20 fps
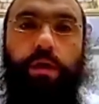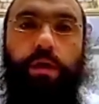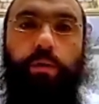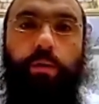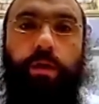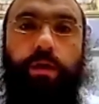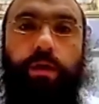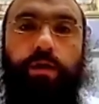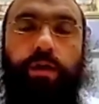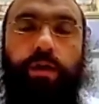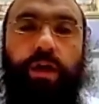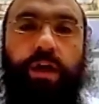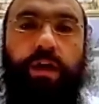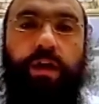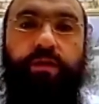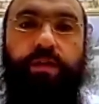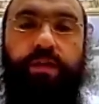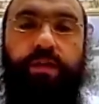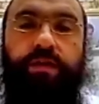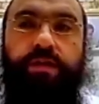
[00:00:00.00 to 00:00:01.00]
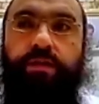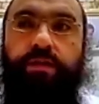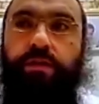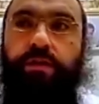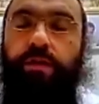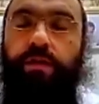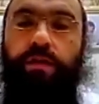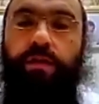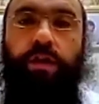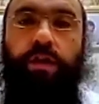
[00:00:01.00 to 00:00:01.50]
What are you going to give us?
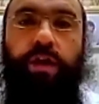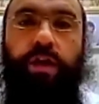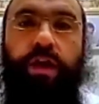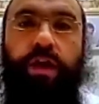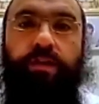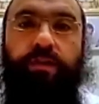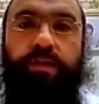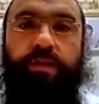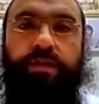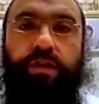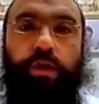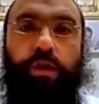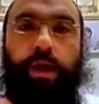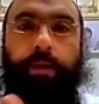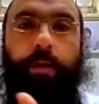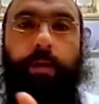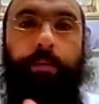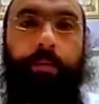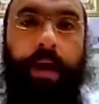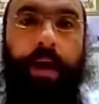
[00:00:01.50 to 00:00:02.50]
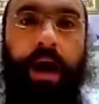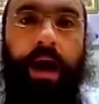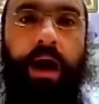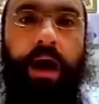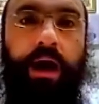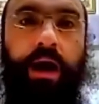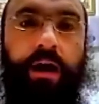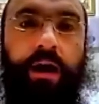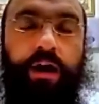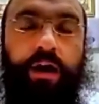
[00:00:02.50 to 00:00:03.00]
You're going to give us Olam
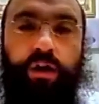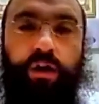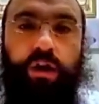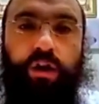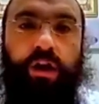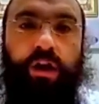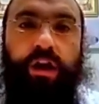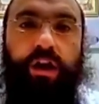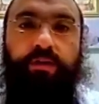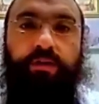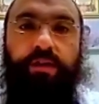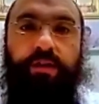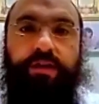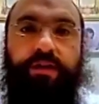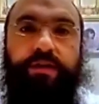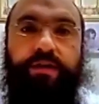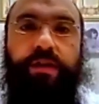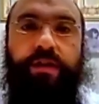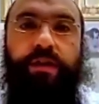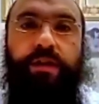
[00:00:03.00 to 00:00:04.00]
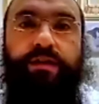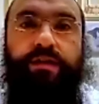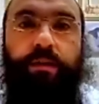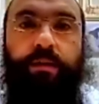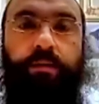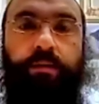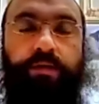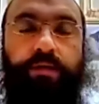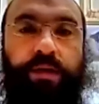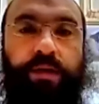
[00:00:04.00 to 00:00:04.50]
Haba? You're going to give us
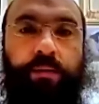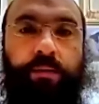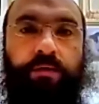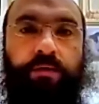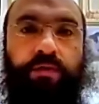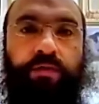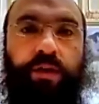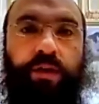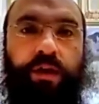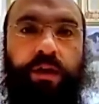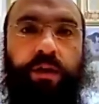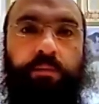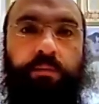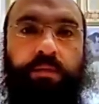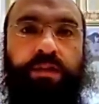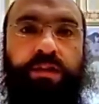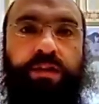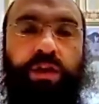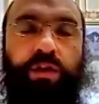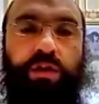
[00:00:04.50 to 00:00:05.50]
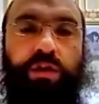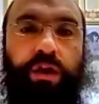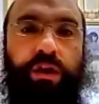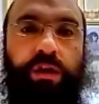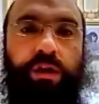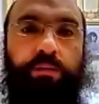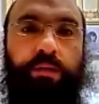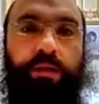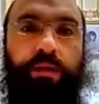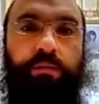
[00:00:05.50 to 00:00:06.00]
some
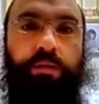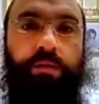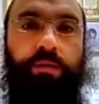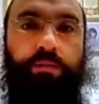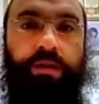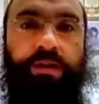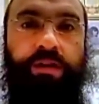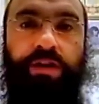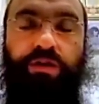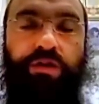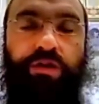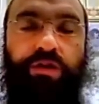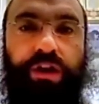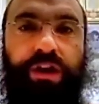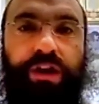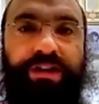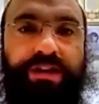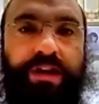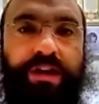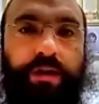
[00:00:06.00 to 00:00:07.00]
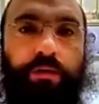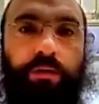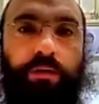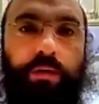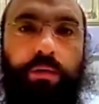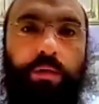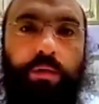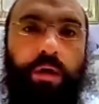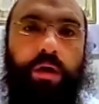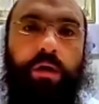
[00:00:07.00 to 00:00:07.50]
materialistic
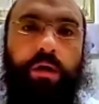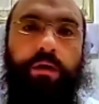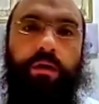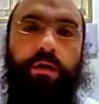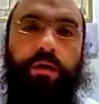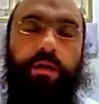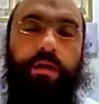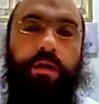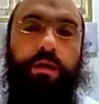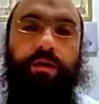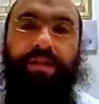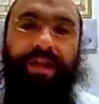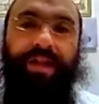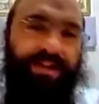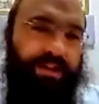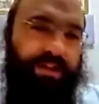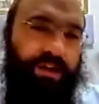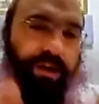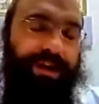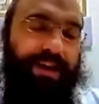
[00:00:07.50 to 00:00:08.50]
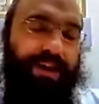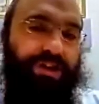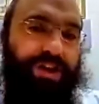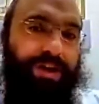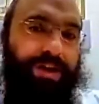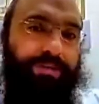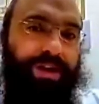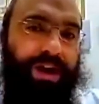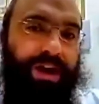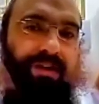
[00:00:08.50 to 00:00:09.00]
reward? That's good.
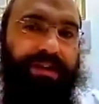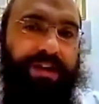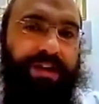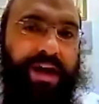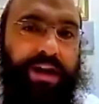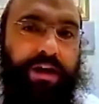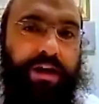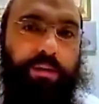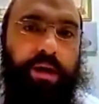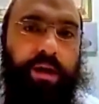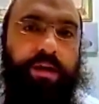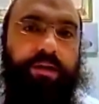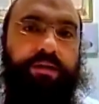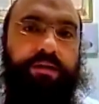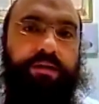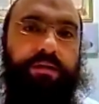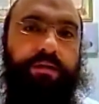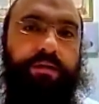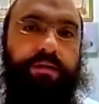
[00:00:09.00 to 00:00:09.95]
Hashem does it anyways.